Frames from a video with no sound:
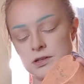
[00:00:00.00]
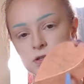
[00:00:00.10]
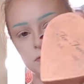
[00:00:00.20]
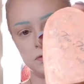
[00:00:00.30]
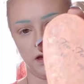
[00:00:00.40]

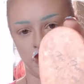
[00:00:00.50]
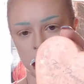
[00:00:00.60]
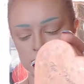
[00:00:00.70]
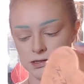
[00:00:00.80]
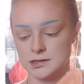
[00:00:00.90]
Too
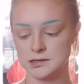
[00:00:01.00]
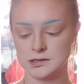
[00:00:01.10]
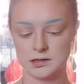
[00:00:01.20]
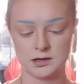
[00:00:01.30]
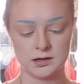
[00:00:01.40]

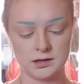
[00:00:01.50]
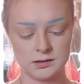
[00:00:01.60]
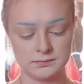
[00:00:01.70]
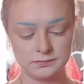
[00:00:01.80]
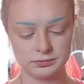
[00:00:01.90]
Faced.
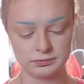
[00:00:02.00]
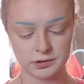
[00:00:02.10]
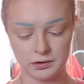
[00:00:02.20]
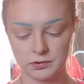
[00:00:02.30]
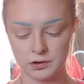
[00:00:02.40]
I
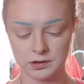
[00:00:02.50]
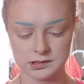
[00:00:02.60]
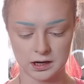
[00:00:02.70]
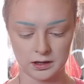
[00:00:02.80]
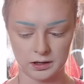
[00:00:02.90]
don't know
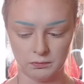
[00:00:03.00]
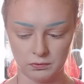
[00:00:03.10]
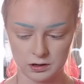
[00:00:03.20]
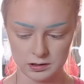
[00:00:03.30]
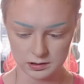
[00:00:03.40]
exactly
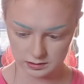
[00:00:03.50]
what.